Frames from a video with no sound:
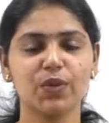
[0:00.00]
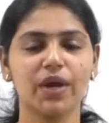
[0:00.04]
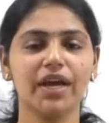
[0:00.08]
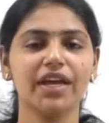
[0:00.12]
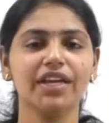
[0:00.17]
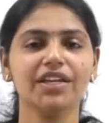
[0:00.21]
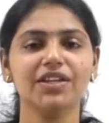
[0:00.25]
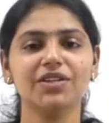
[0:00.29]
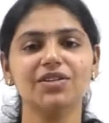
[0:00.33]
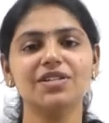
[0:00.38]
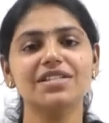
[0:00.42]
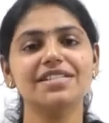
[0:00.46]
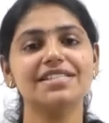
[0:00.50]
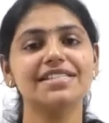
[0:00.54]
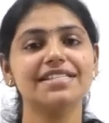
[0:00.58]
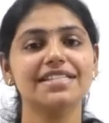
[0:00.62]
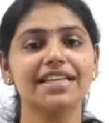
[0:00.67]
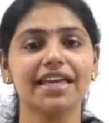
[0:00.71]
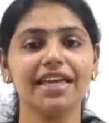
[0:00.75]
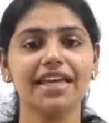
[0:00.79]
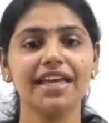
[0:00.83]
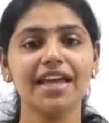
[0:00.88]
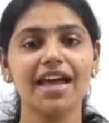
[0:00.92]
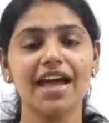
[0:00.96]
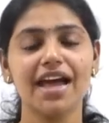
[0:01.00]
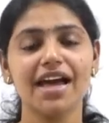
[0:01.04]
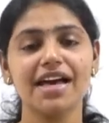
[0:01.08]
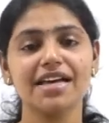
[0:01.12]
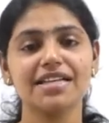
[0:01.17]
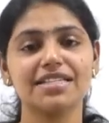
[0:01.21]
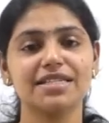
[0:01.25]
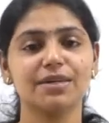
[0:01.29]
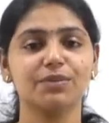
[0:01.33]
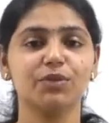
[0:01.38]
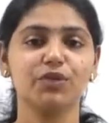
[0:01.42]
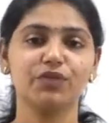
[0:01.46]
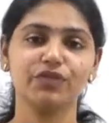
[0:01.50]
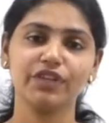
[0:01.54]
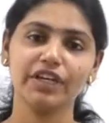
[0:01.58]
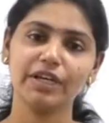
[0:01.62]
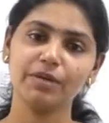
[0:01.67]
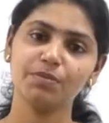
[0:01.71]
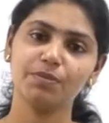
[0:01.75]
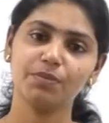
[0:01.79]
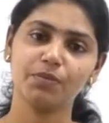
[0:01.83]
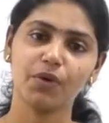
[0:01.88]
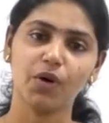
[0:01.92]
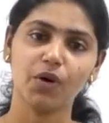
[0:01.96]
where you'll see some of the
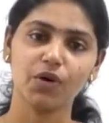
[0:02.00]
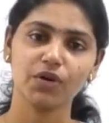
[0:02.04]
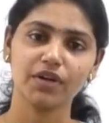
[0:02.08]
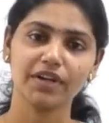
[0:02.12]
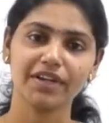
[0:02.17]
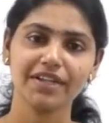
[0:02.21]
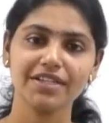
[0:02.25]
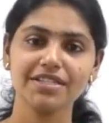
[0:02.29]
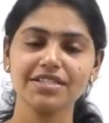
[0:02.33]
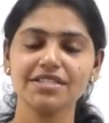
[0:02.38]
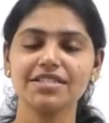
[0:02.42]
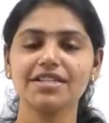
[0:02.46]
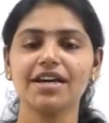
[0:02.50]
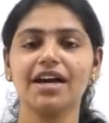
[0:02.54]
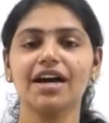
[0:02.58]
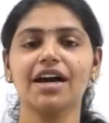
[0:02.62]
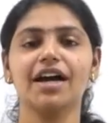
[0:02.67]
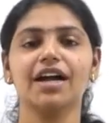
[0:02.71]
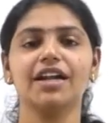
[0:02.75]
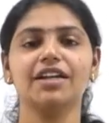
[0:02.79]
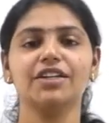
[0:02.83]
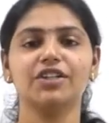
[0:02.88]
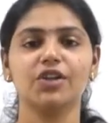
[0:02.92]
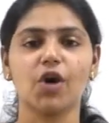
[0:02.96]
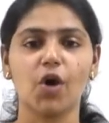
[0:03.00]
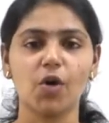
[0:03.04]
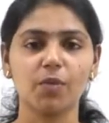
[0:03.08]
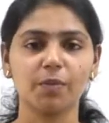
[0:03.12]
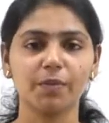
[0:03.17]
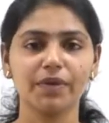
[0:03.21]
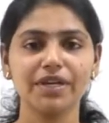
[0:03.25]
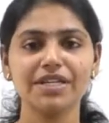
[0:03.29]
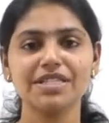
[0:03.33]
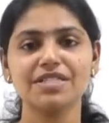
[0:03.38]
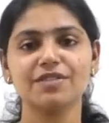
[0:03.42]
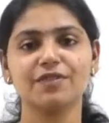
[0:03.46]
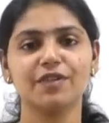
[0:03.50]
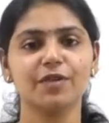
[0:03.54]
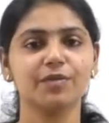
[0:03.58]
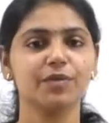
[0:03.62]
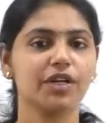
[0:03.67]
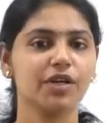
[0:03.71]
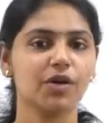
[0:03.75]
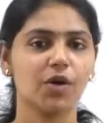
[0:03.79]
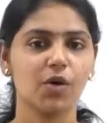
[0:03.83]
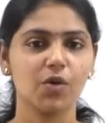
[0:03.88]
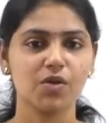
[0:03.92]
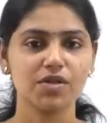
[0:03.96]
important topics from
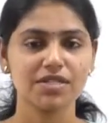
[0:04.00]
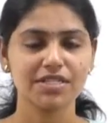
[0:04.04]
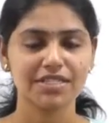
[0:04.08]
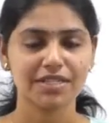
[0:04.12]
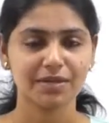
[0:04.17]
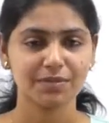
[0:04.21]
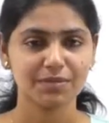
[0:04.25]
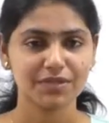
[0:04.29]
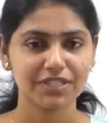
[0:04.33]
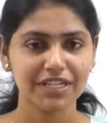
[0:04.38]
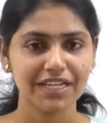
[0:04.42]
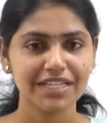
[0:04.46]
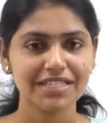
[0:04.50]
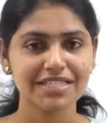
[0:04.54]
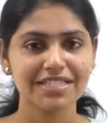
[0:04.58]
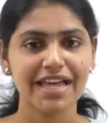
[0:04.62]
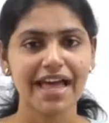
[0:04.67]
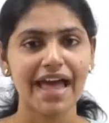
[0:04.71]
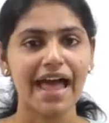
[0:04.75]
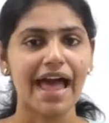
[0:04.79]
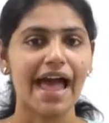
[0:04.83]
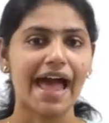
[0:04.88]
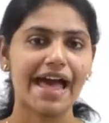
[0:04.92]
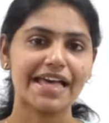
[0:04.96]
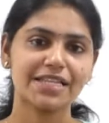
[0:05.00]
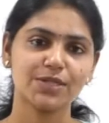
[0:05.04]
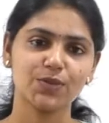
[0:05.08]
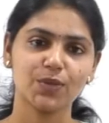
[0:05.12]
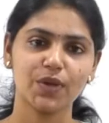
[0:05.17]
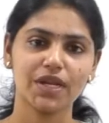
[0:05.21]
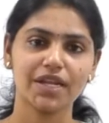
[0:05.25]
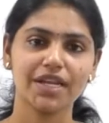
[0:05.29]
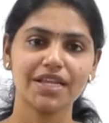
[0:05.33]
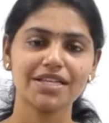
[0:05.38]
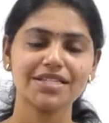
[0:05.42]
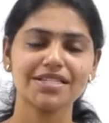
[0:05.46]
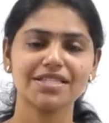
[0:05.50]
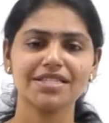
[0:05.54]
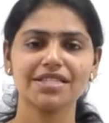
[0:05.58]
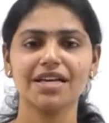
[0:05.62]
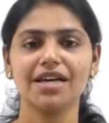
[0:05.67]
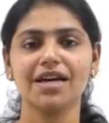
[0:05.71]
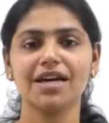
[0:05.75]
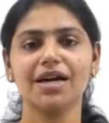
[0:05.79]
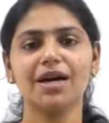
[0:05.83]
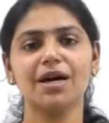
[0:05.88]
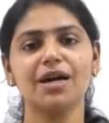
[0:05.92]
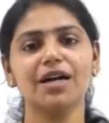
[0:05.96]
the core subjects as well as
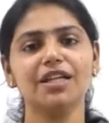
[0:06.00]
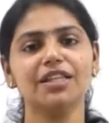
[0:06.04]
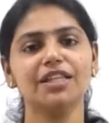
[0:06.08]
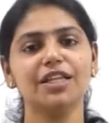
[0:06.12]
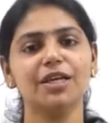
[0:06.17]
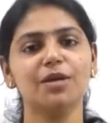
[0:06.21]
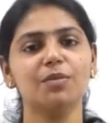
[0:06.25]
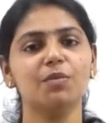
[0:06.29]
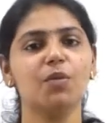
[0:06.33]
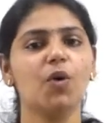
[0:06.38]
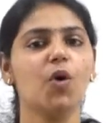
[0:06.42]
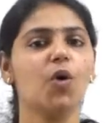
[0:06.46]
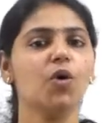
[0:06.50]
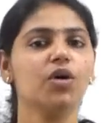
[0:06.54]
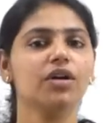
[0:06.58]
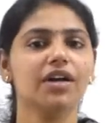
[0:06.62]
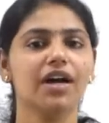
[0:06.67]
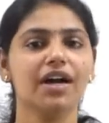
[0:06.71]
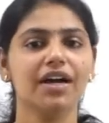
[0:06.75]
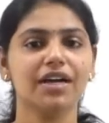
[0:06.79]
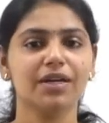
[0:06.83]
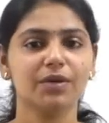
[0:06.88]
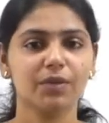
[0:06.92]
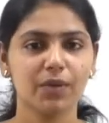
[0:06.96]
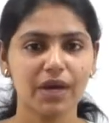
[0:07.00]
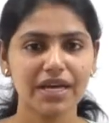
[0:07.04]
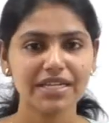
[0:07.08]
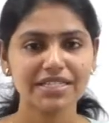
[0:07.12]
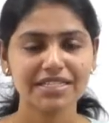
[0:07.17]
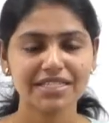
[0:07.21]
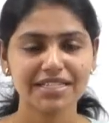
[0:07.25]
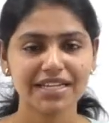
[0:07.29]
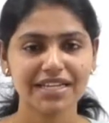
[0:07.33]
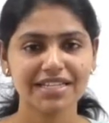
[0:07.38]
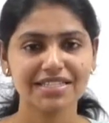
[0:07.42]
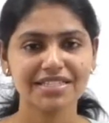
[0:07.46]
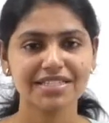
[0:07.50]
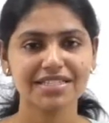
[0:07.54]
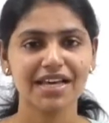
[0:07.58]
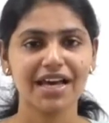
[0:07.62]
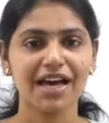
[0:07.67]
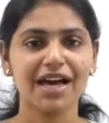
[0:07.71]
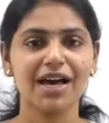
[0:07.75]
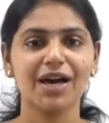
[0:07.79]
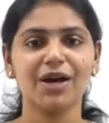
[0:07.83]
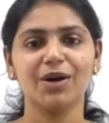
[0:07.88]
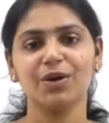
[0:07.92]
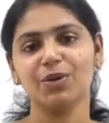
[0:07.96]
the mock questions
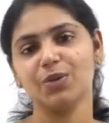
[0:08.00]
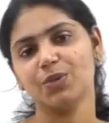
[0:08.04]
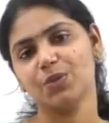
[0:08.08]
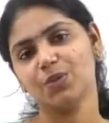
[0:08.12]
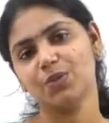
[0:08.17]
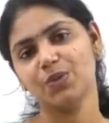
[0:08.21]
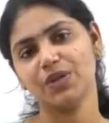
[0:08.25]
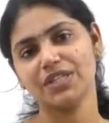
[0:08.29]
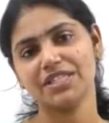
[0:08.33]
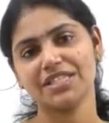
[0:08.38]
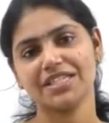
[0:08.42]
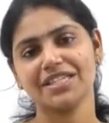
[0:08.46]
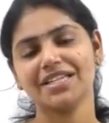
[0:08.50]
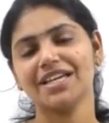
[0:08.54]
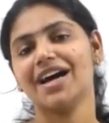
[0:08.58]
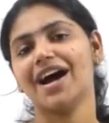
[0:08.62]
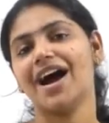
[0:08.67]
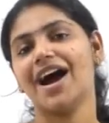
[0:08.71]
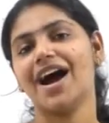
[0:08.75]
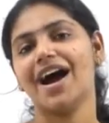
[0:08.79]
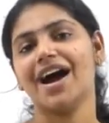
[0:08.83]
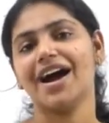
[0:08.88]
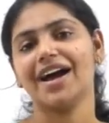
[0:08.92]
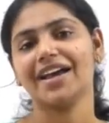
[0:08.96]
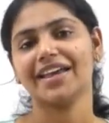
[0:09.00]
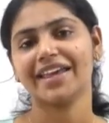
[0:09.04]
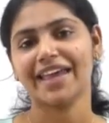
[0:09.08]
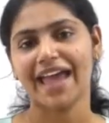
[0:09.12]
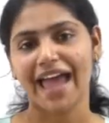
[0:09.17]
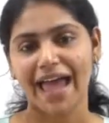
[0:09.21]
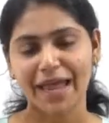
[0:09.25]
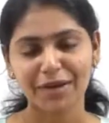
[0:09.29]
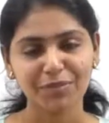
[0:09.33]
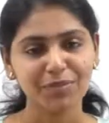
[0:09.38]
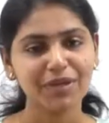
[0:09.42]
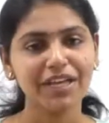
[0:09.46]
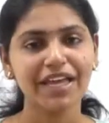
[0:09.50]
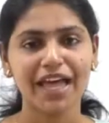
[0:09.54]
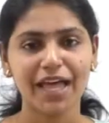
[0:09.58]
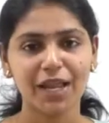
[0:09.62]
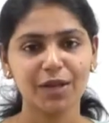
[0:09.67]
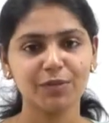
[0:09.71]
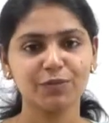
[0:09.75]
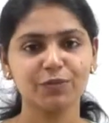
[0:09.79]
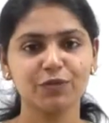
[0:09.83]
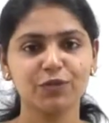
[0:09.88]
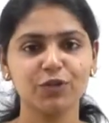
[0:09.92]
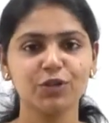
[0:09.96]
which can be
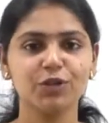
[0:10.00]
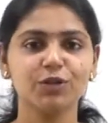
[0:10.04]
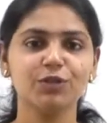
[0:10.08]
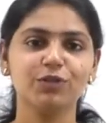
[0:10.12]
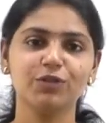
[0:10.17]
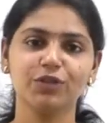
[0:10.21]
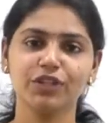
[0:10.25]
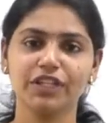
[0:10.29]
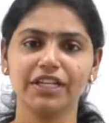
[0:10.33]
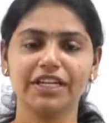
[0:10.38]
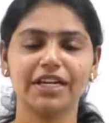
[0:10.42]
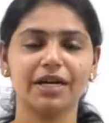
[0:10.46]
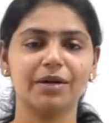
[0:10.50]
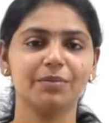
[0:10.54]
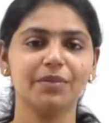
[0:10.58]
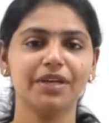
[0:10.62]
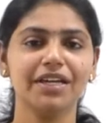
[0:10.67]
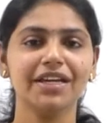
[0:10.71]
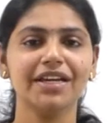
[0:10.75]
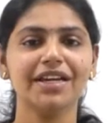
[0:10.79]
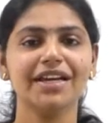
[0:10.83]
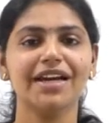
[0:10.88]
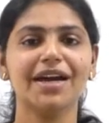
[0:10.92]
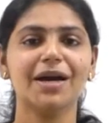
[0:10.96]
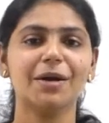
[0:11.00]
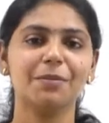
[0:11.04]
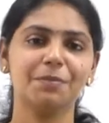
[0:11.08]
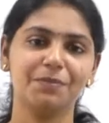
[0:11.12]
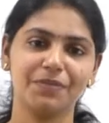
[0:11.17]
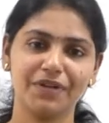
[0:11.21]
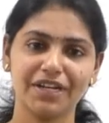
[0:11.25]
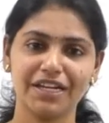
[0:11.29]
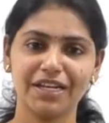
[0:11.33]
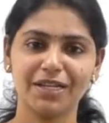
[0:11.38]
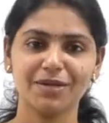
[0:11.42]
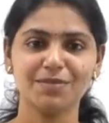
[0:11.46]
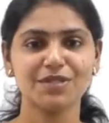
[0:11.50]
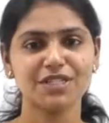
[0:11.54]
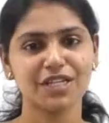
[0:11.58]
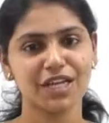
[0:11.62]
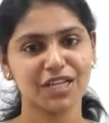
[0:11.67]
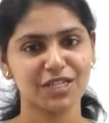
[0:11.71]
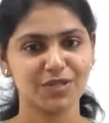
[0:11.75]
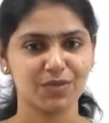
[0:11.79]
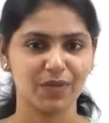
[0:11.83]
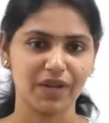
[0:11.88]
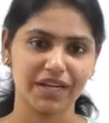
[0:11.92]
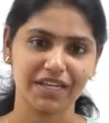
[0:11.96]
helpful for the coming prelims
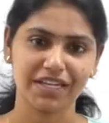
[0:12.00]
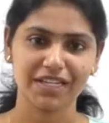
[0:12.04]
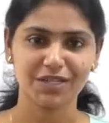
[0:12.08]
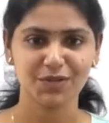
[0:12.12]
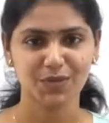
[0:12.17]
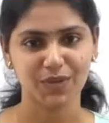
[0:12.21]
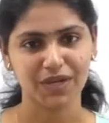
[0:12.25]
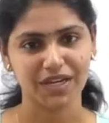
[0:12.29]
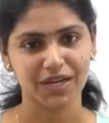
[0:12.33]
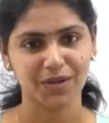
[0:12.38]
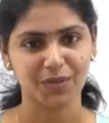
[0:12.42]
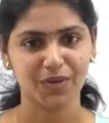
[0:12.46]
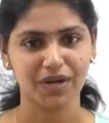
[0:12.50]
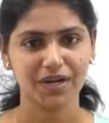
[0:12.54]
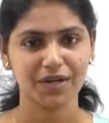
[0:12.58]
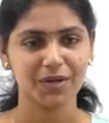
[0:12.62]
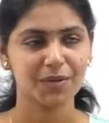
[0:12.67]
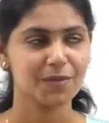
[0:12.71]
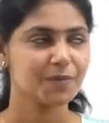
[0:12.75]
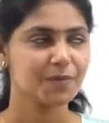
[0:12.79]
2021.